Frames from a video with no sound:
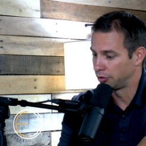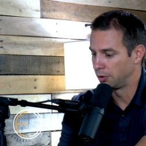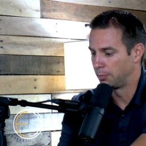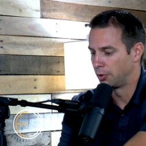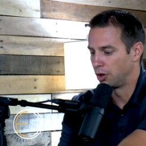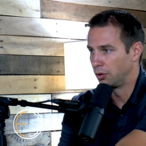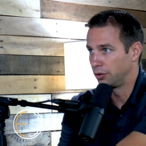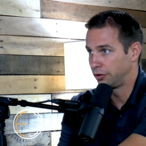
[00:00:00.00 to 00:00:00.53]
in the
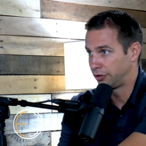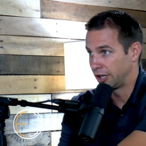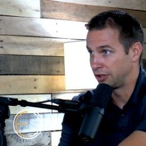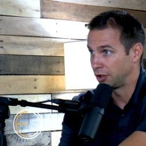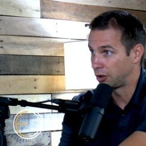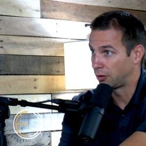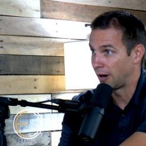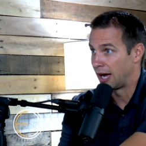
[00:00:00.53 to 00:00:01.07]
boat, sent
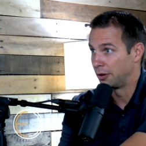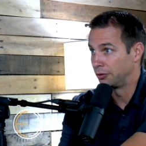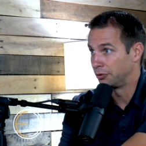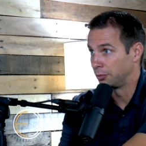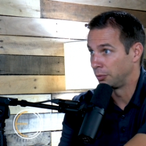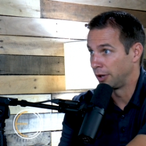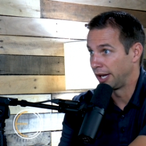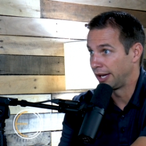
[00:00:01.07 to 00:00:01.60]
the crowds
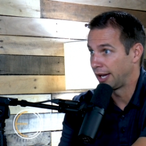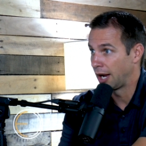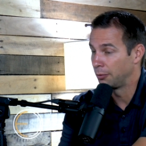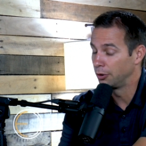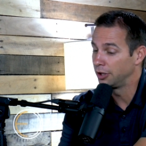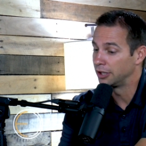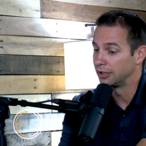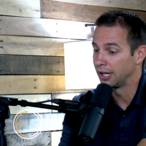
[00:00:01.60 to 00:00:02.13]
away. Mm-hmm. I
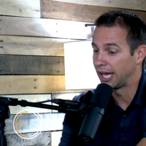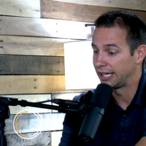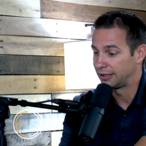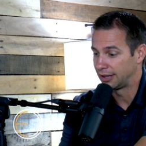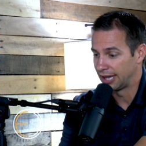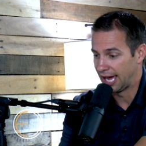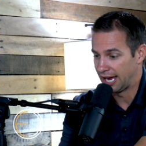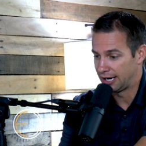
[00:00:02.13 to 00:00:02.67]
really mm-hmm.
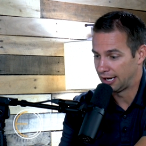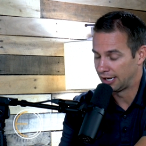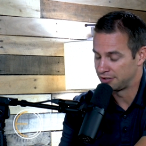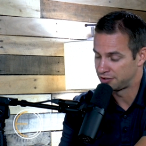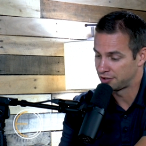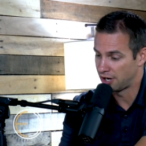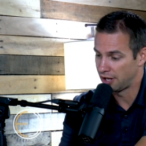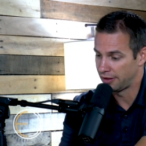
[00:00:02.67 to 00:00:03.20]
liked that. I
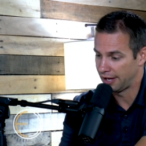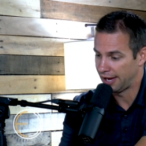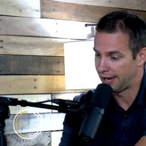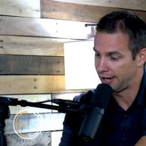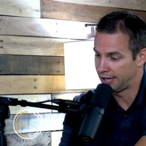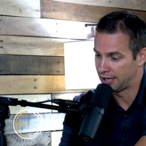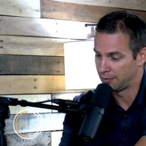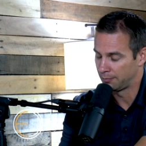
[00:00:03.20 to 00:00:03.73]
saw that,
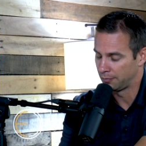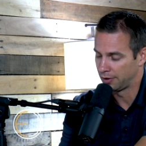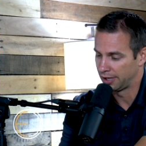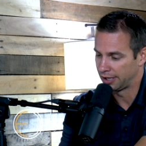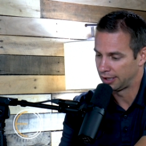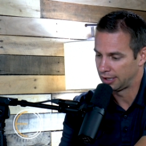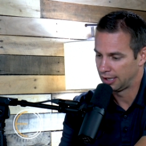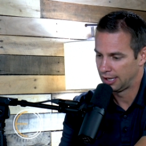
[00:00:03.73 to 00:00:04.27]
and I'm
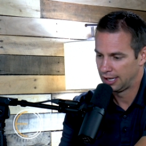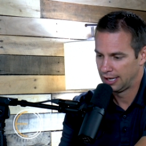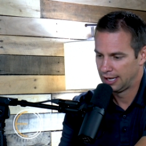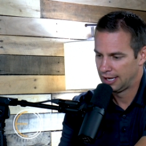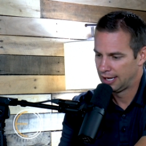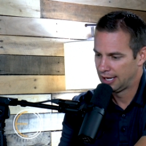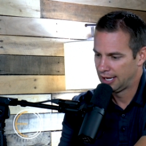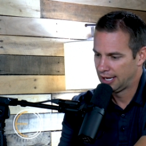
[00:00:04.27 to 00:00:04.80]
like,
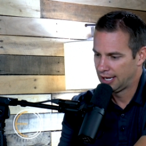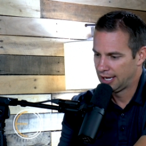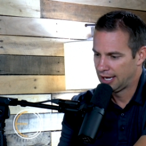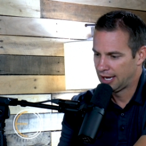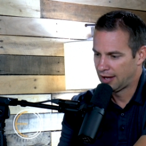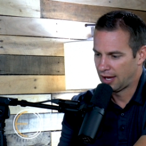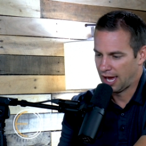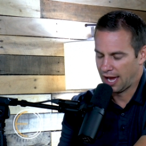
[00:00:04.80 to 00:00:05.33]

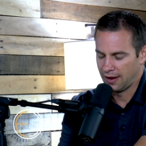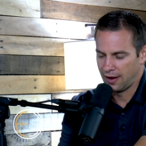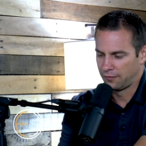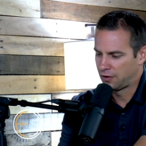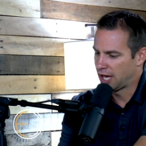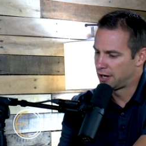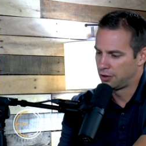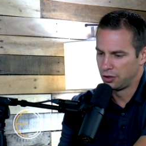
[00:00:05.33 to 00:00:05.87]
I, have
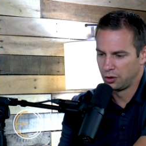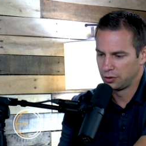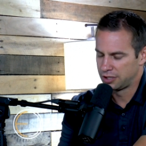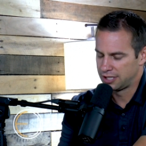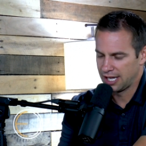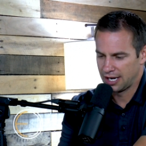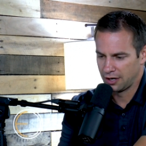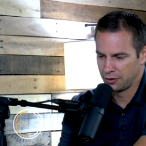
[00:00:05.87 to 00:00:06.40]
kind of
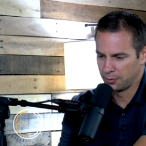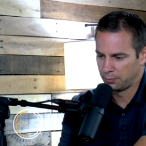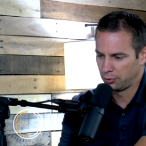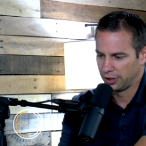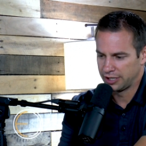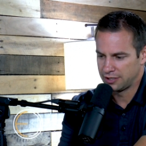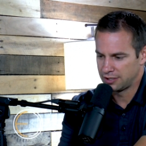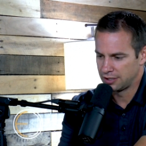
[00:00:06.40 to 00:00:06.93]
noticed that other
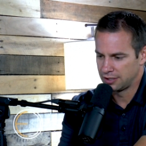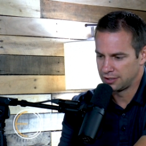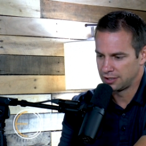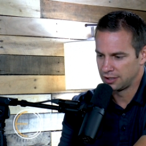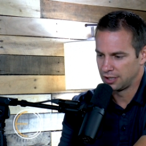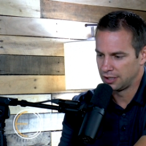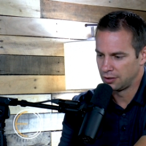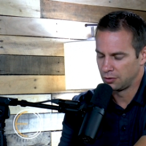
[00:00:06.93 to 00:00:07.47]
places,
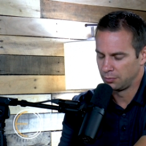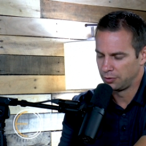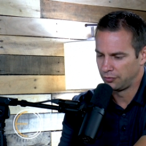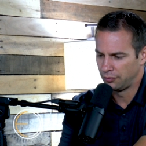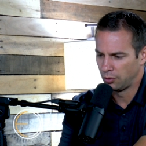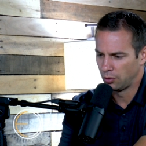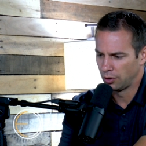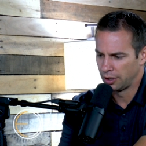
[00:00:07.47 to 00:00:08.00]
you know,
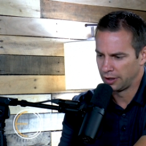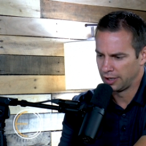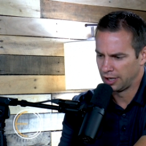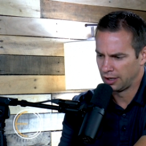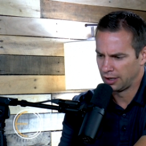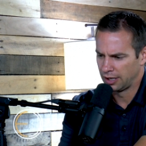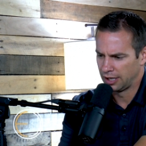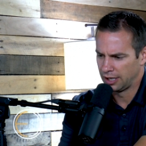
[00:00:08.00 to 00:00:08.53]
before and
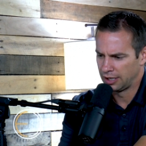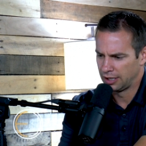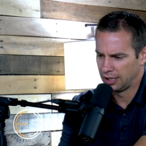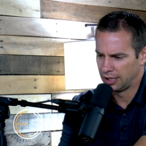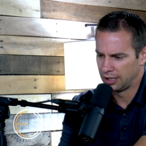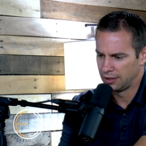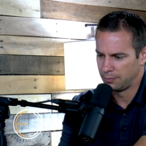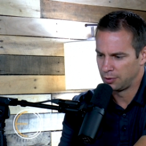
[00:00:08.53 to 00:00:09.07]
there, and and,
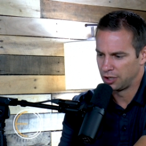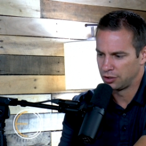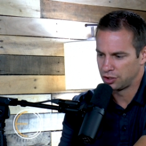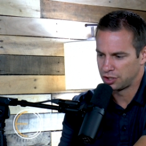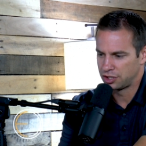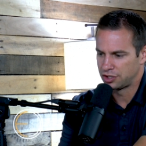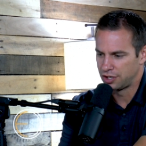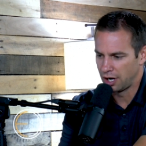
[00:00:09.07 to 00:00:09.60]
and it, but it
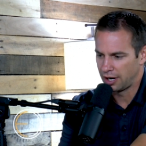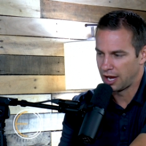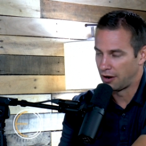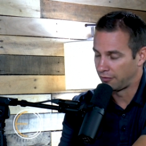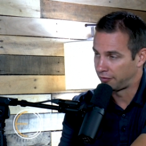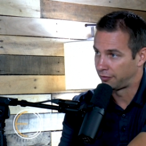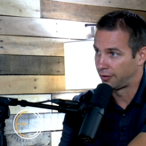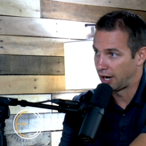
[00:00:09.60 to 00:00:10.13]
just stuck
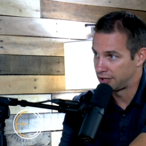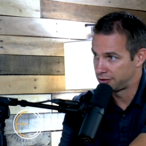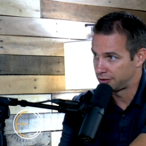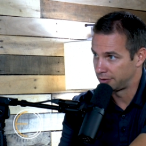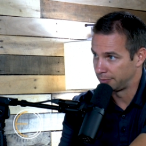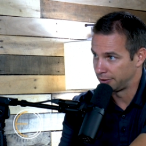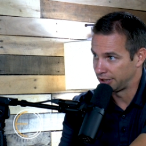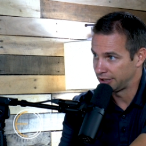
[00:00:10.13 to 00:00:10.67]
out fresh
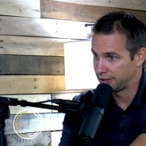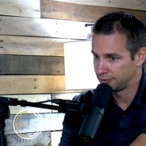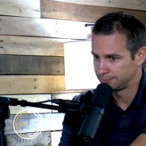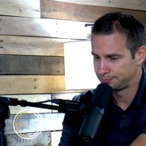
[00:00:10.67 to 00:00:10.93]
to me.